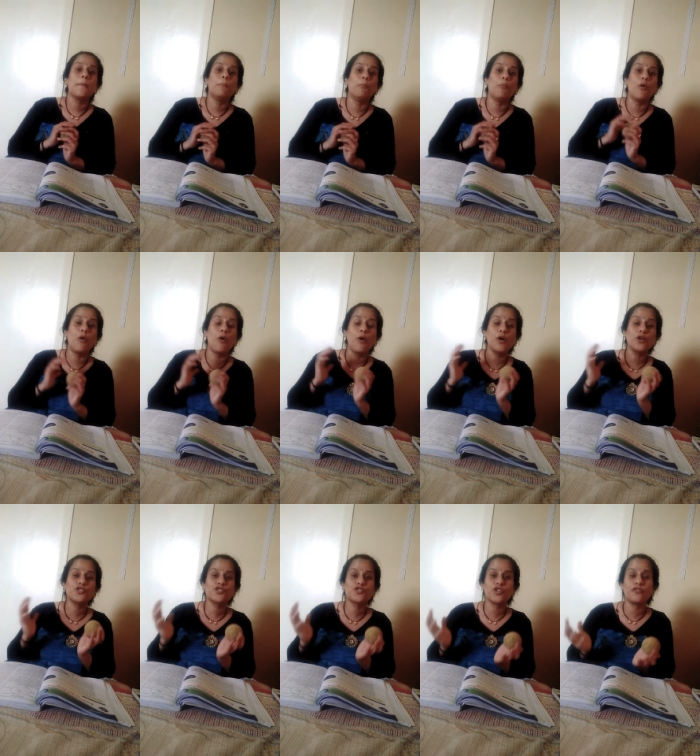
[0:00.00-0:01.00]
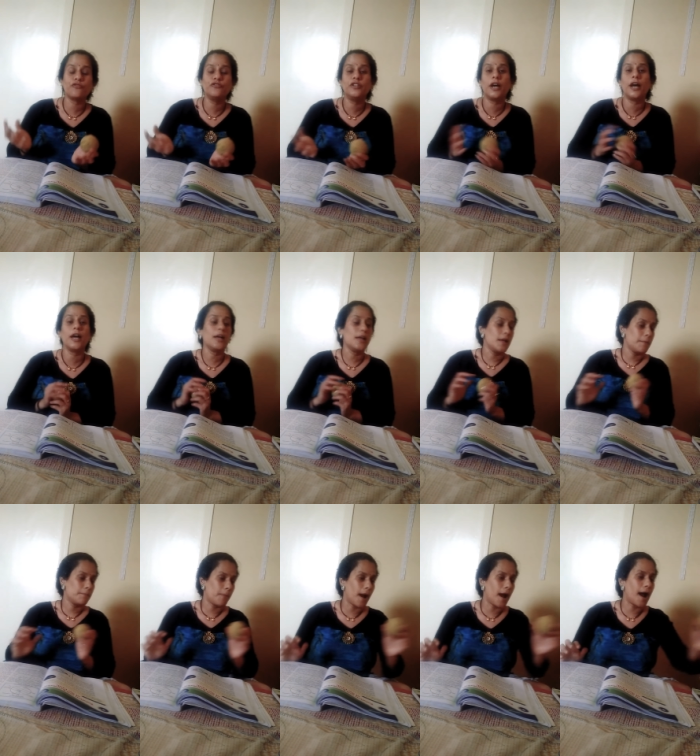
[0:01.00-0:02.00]
most of the
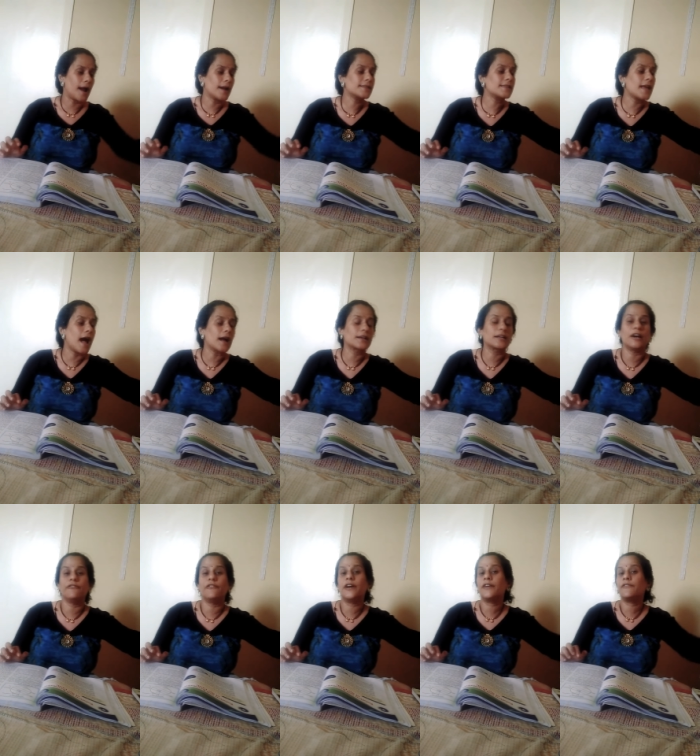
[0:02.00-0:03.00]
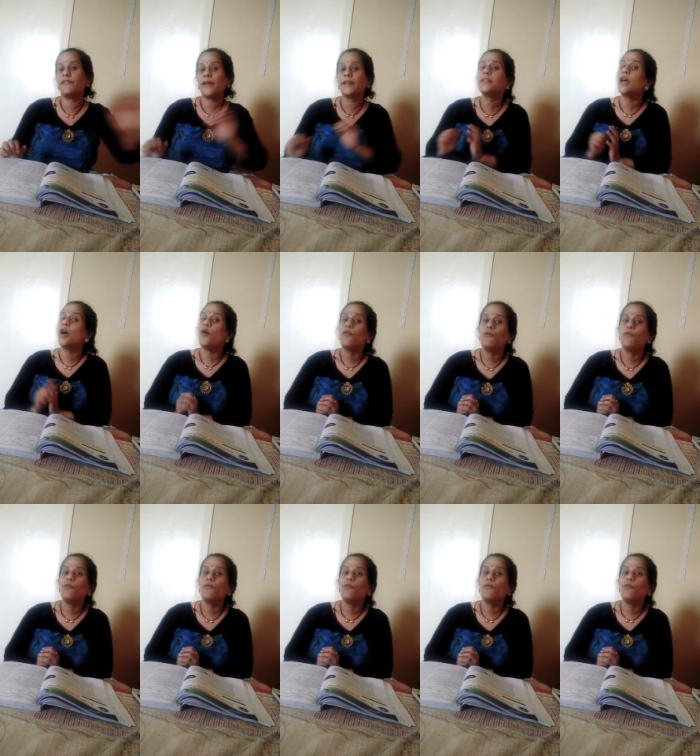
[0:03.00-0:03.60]
parts are covered with